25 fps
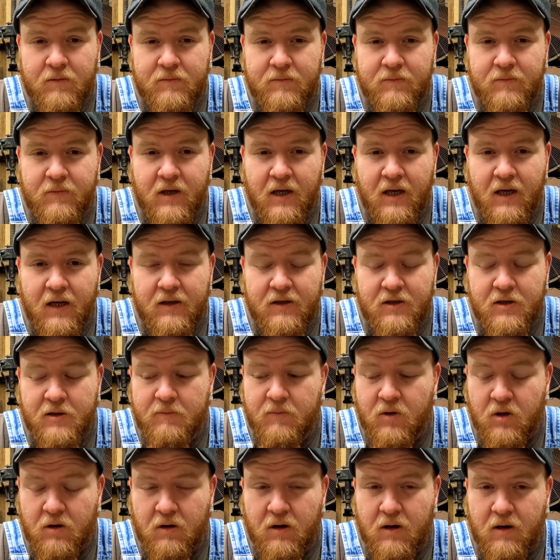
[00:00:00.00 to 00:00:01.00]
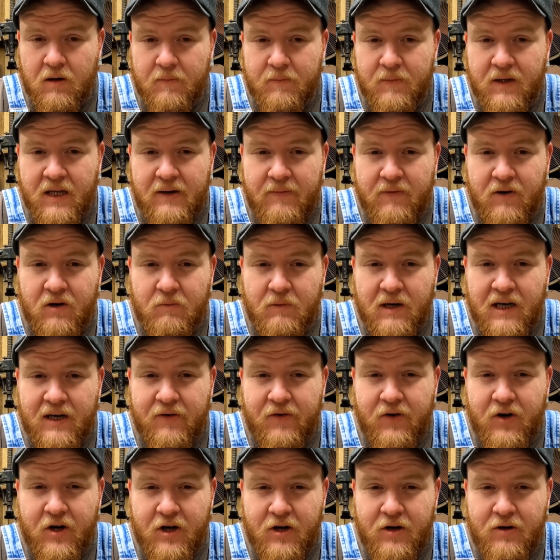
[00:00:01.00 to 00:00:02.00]
Okay, tomorrow. I'm leaving
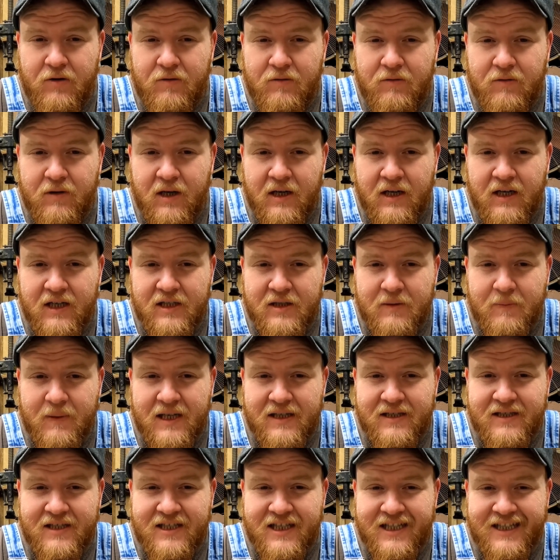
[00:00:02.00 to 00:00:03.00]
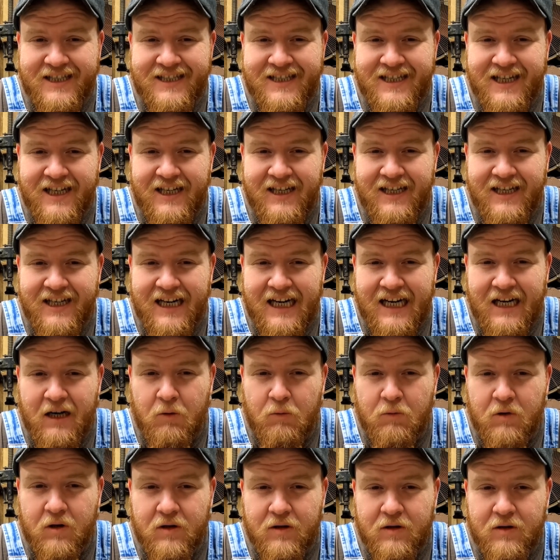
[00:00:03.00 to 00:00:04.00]
around noon. It's about 16
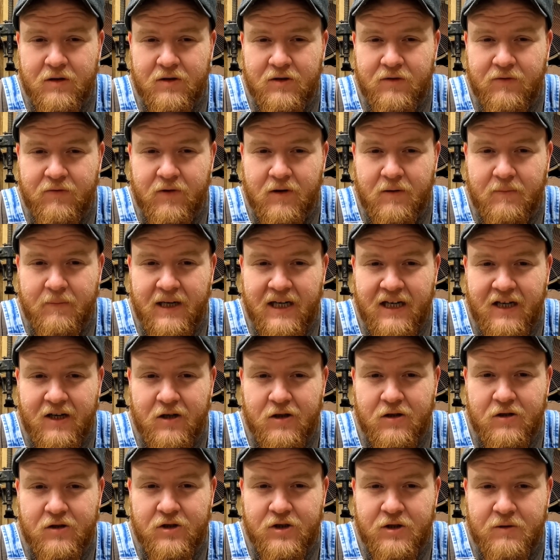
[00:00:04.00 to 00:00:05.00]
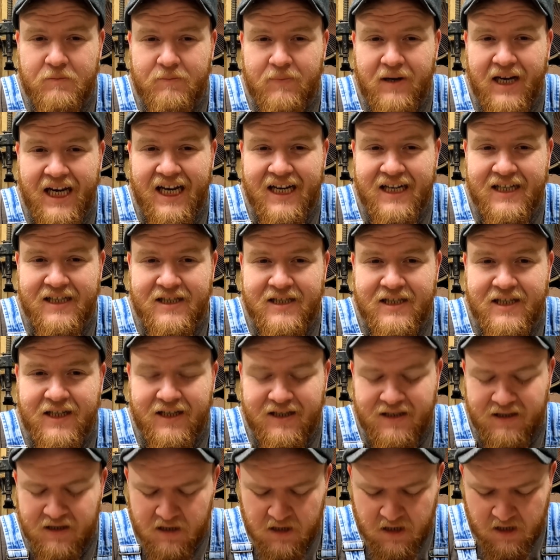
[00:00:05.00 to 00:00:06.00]
hours from here to Boston.